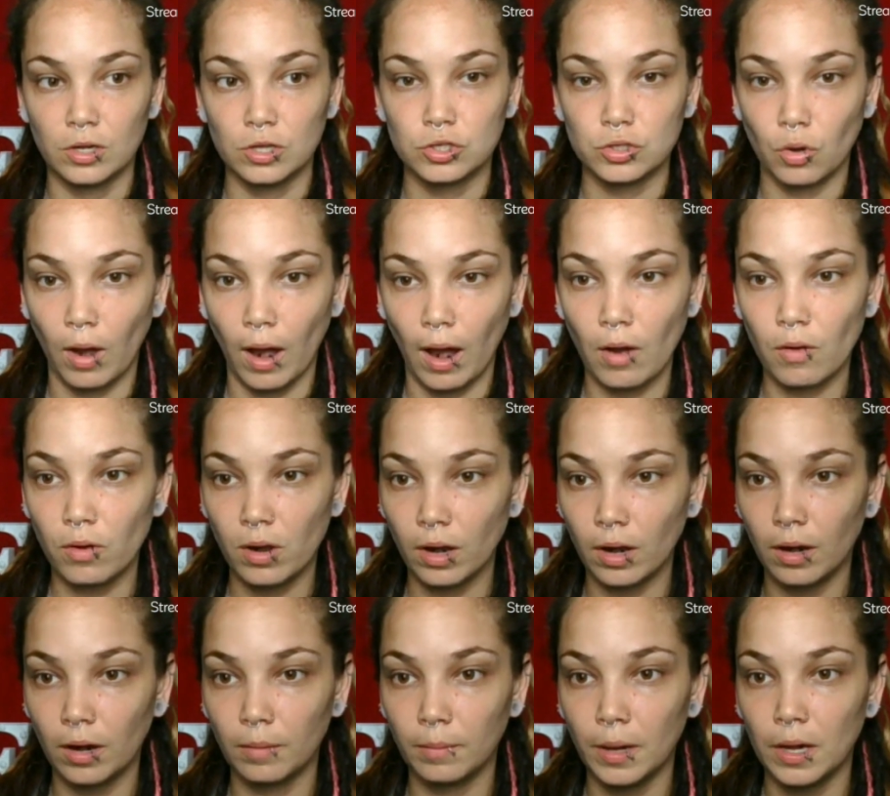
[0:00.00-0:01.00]
So how
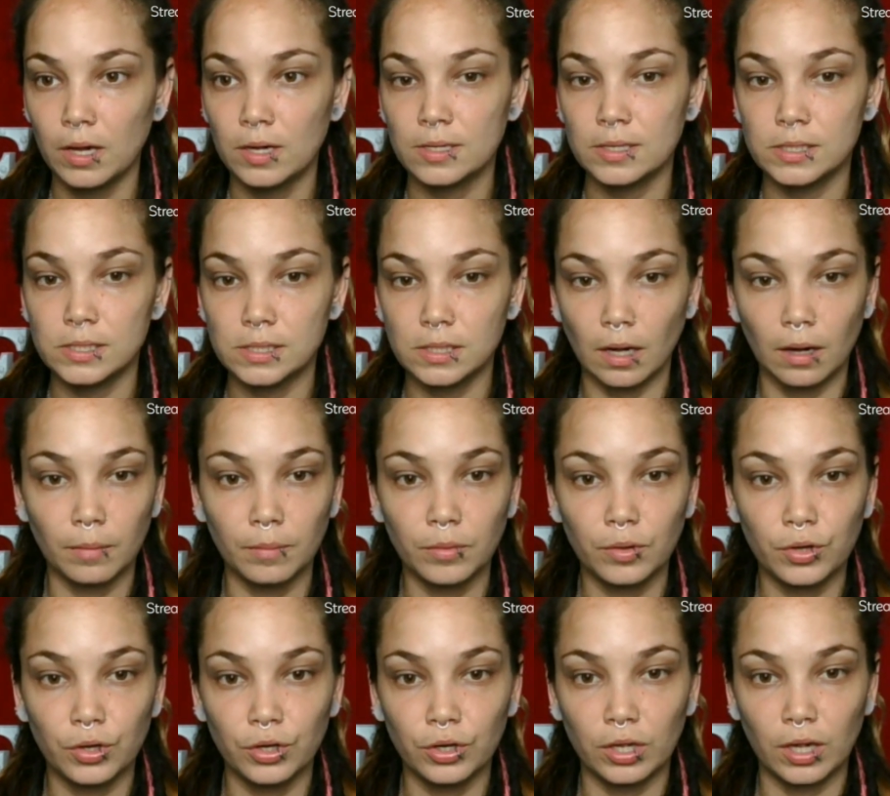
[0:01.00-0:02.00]
come
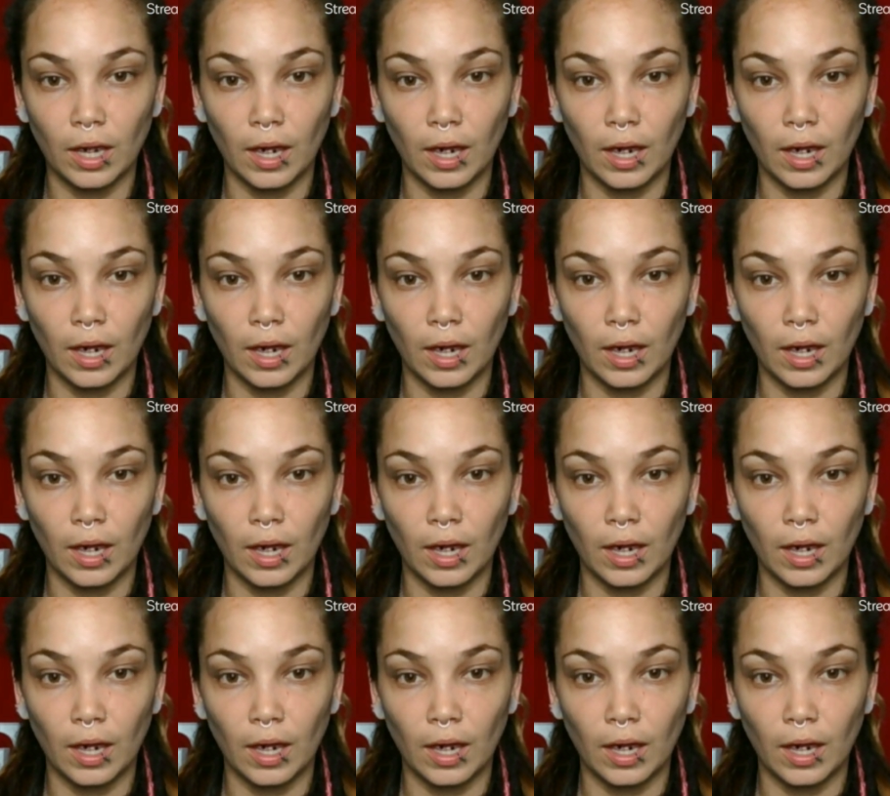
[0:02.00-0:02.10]
some could